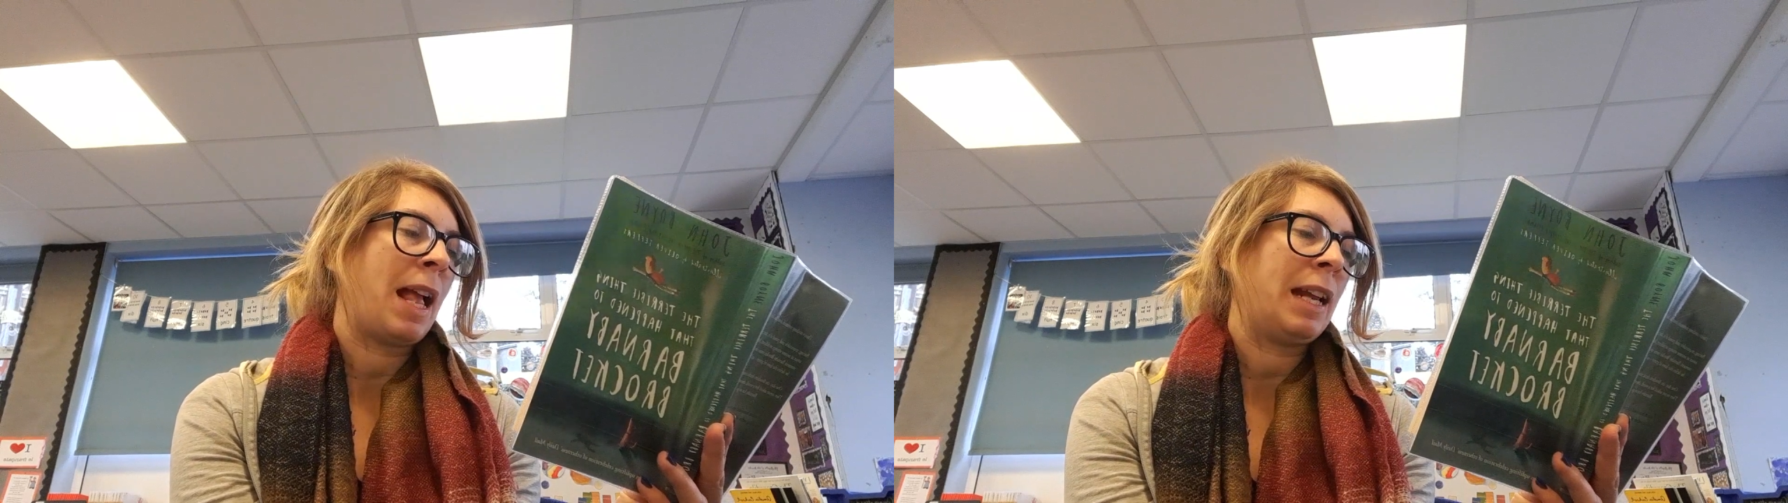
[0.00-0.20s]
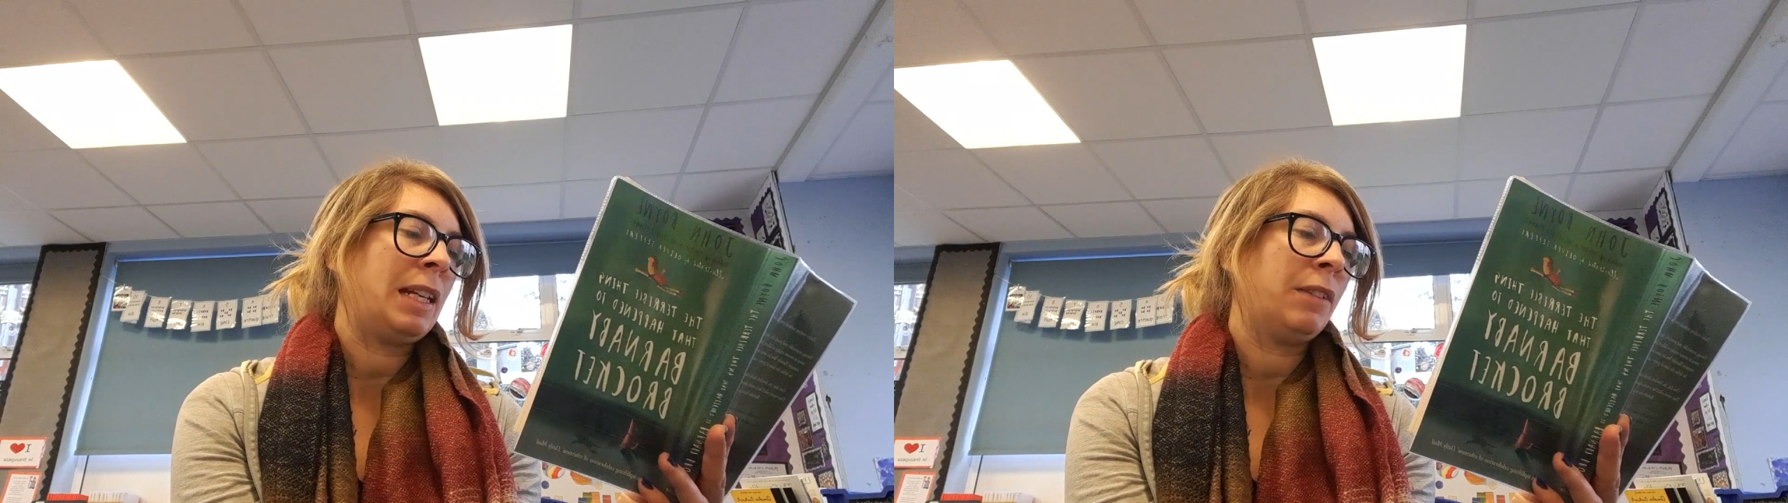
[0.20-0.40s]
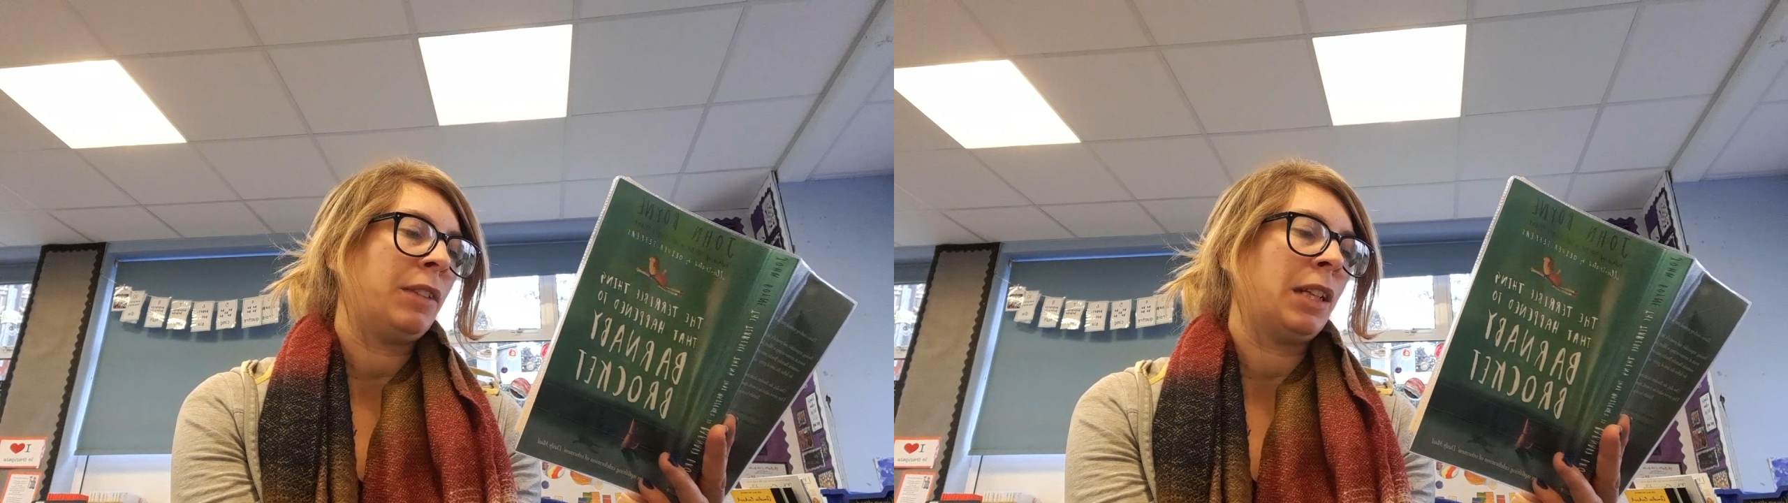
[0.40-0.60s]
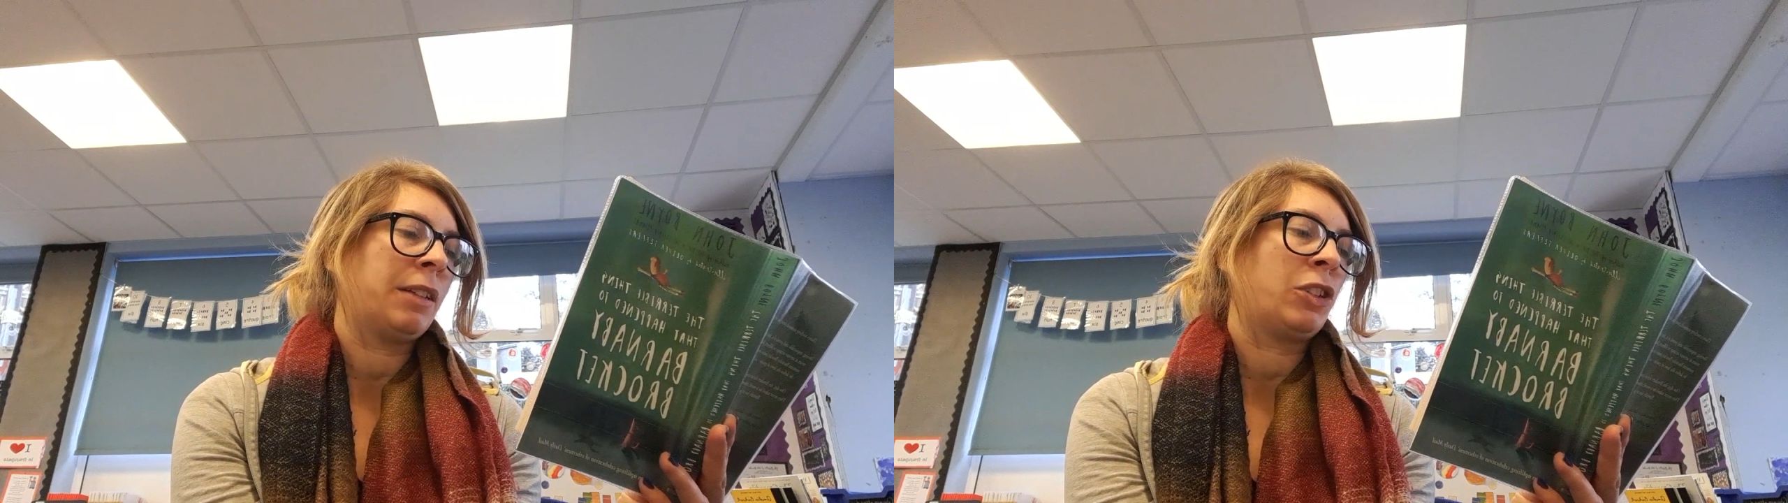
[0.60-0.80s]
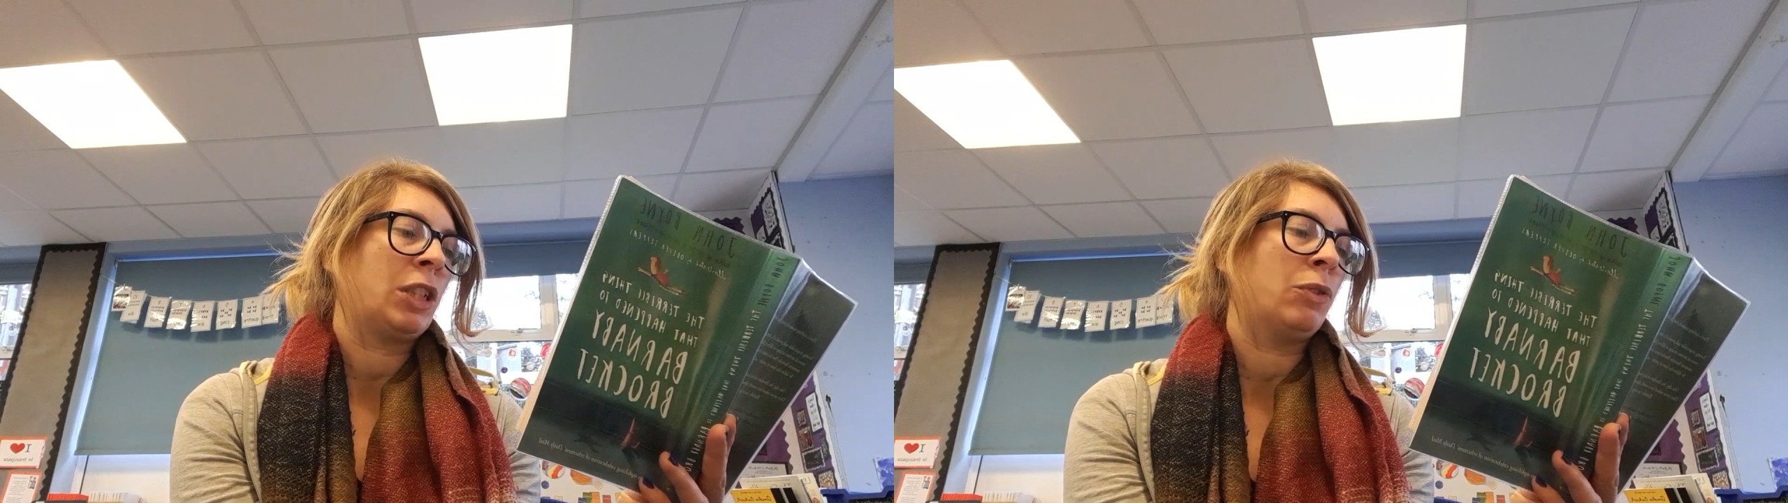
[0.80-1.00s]
any of the
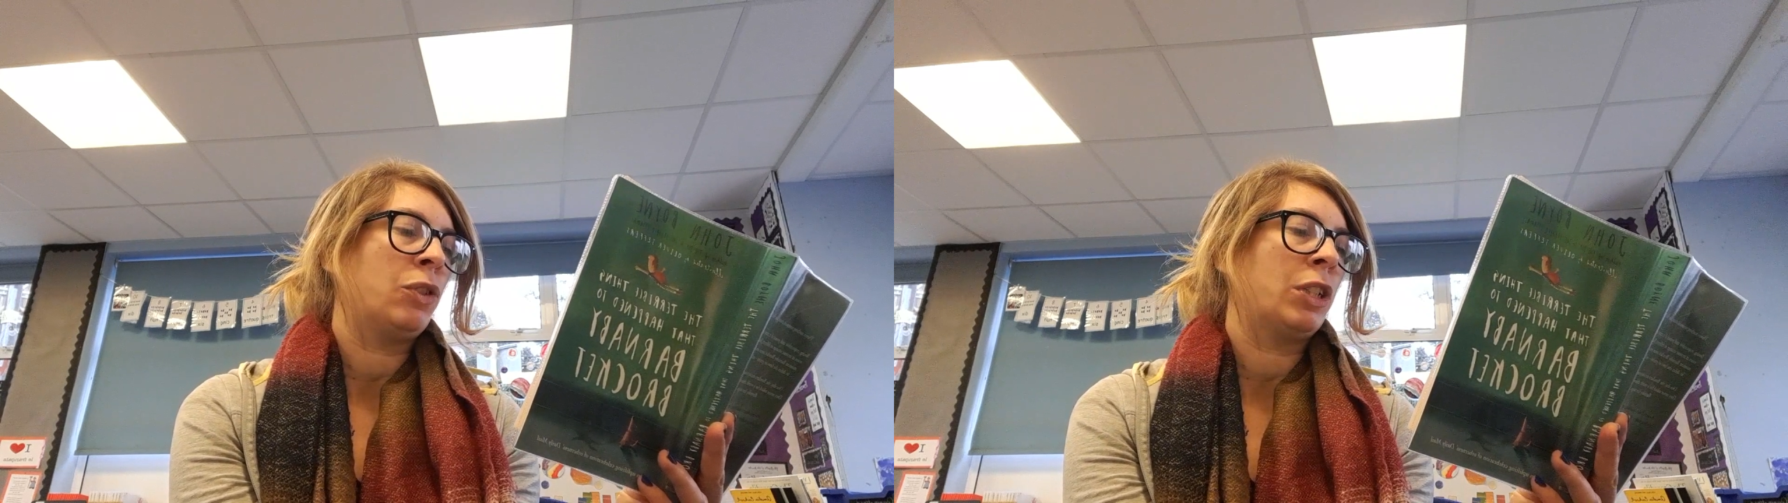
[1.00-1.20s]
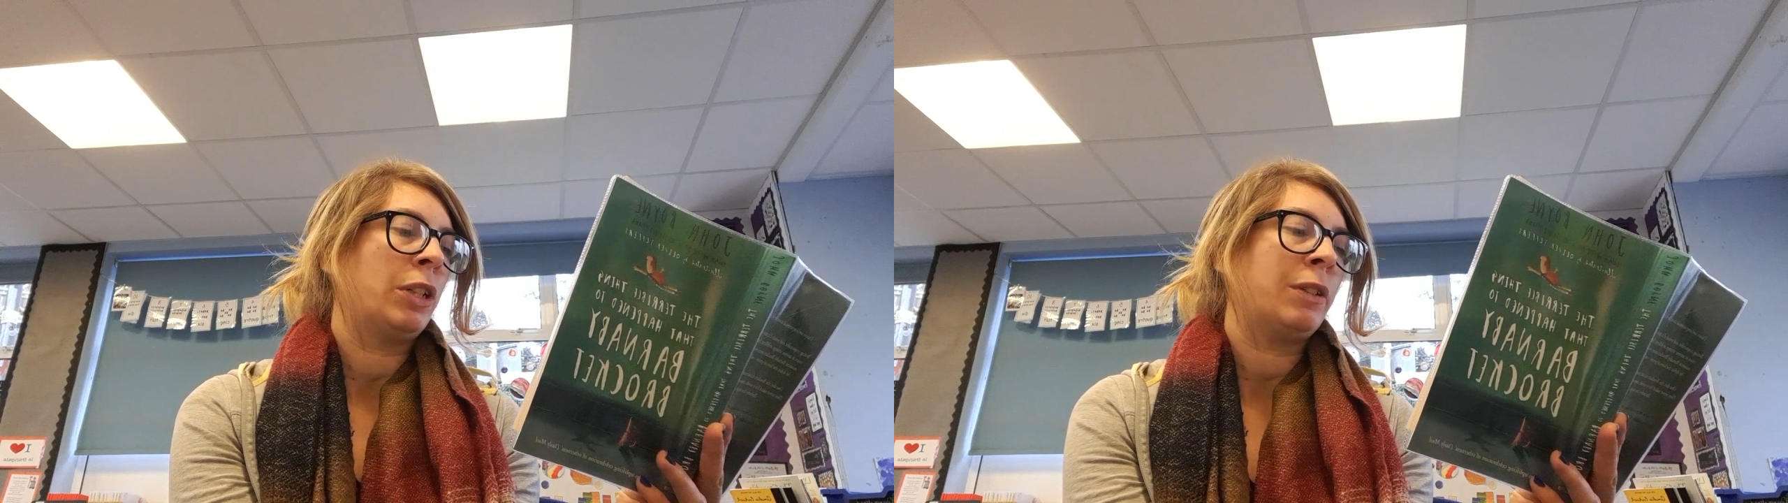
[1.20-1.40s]
other children who